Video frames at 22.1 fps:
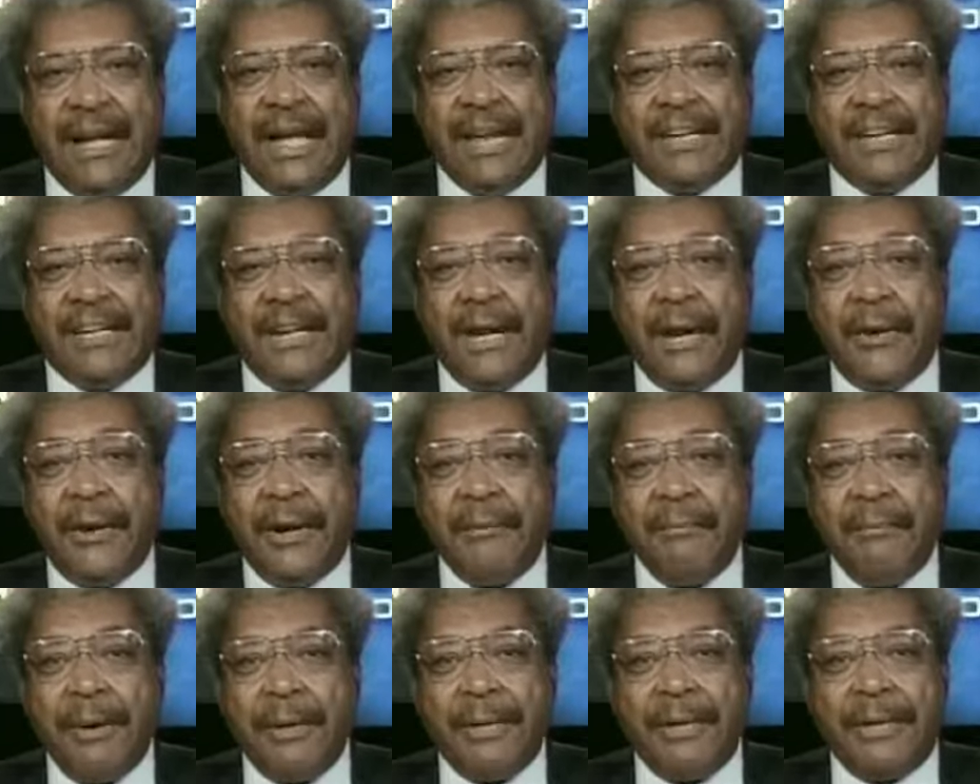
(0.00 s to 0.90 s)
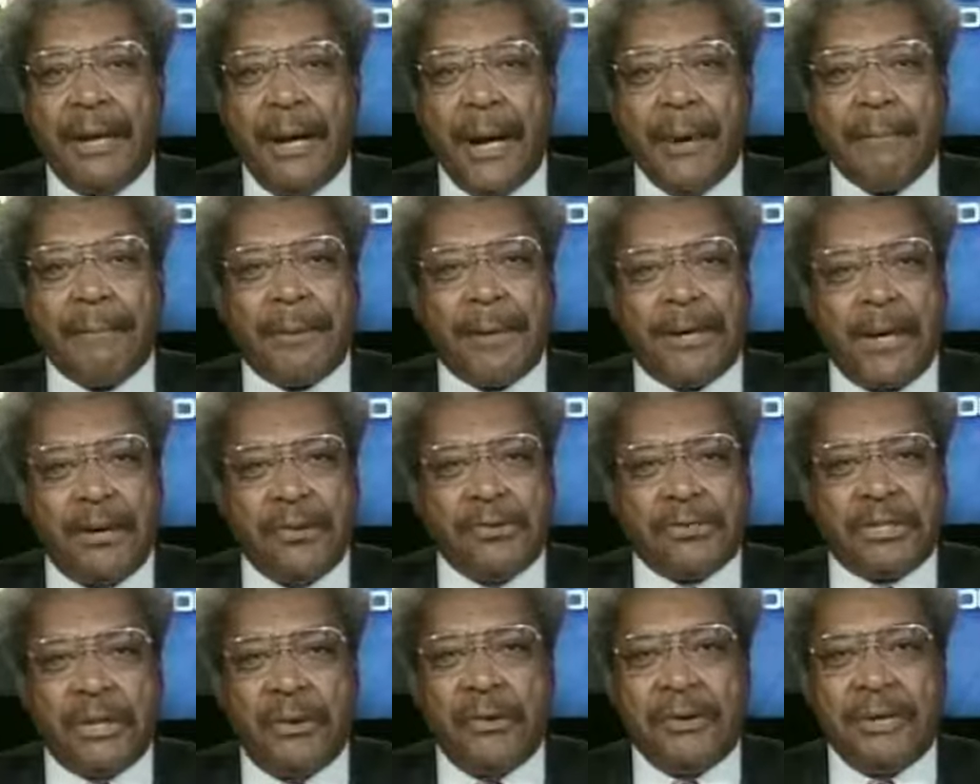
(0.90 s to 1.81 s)
at Gary Miller Up
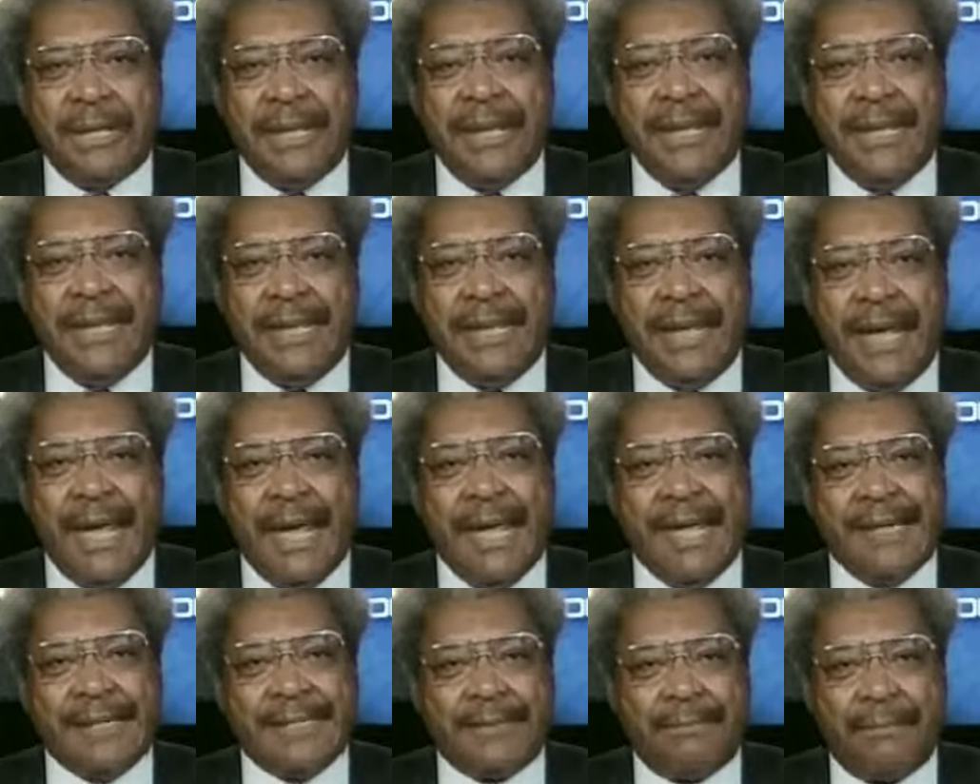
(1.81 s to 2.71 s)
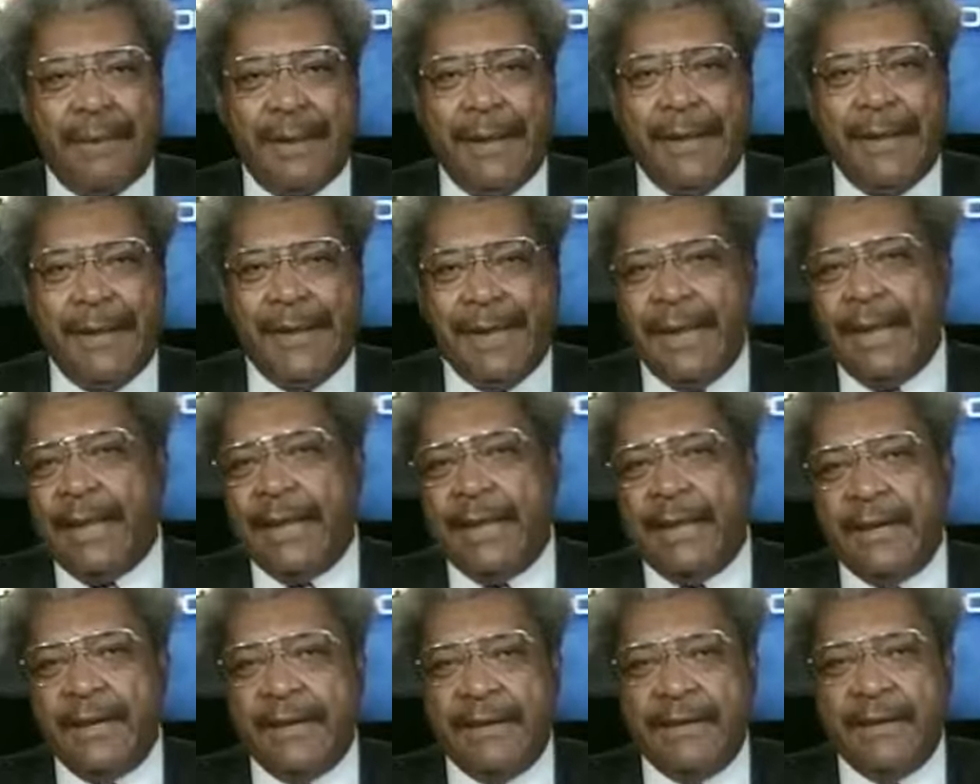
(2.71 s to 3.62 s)
Close on
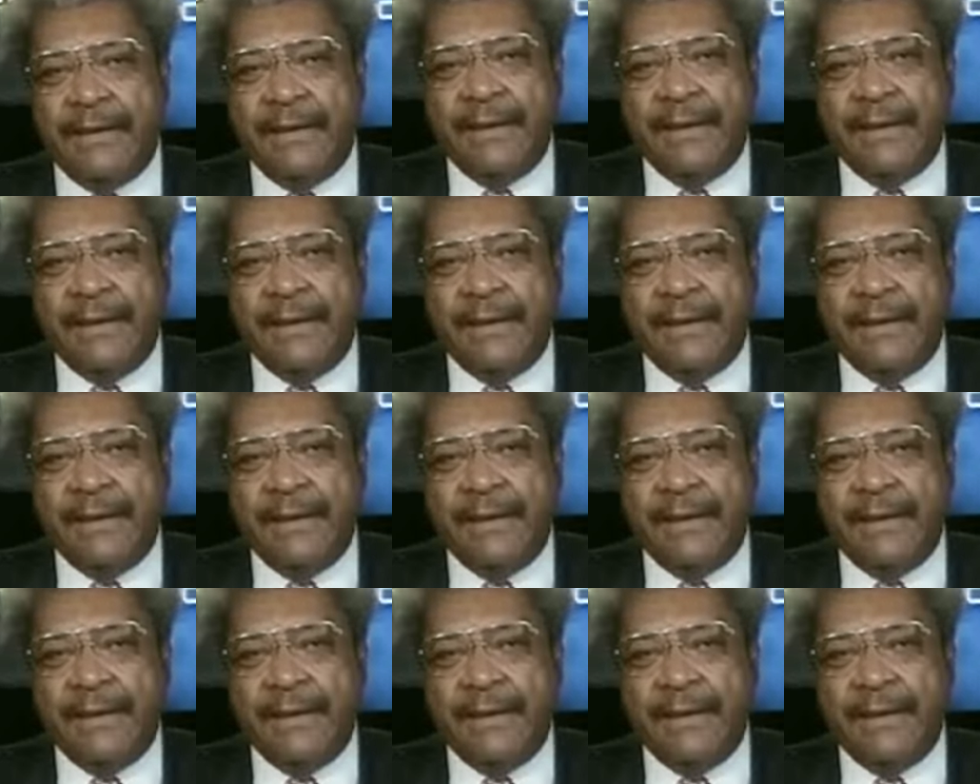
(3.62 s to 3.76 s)
ESPN.